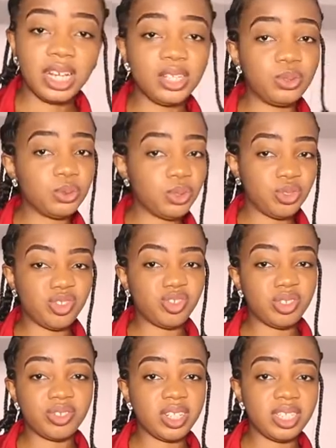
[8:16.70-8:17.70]
And you won't
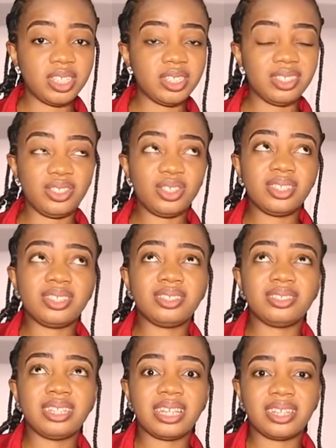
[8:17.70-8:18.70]
regret it. It's
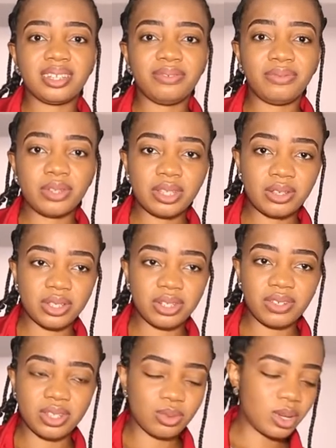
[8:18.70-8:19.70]
just like 4,000
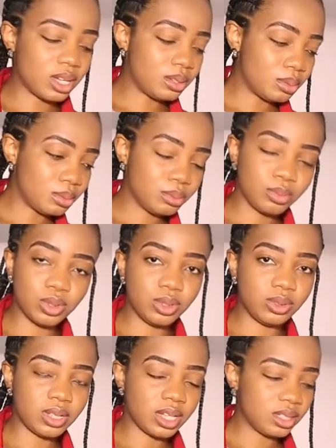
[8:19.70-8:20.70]
naira to add more
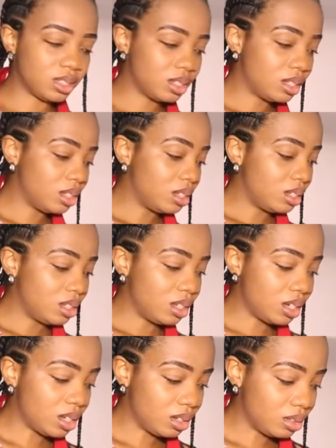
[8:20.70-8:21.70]
to that.
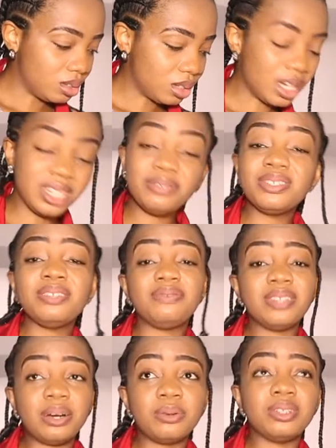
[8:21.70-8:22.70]
Yeah. And even if
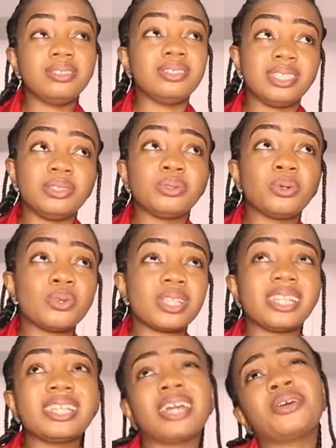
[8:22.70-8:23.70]
that one still goes, I
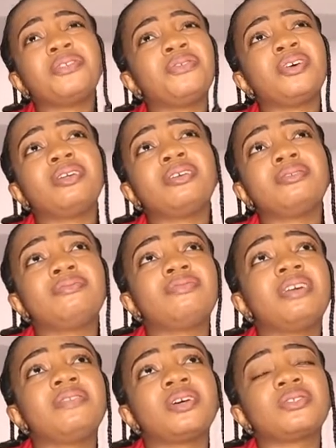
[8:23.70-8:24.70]
think I got it for around
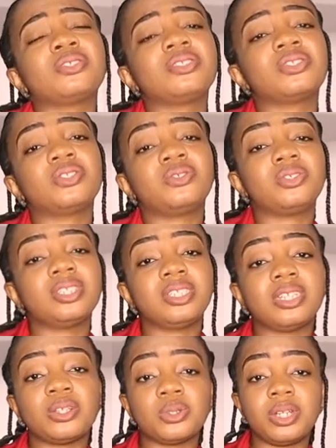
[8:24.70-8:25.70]
5,600,
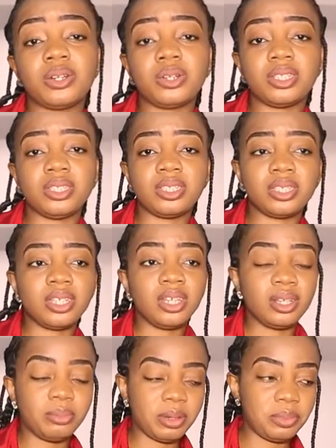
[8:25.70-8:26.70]
6,000 I got it.
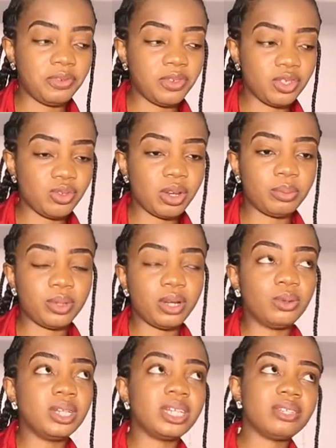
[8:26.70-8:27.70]
My previous tripod,
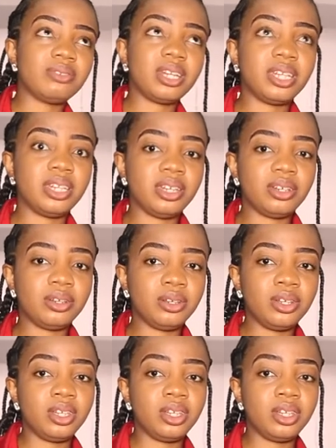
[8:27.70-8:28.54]
I'll link it right here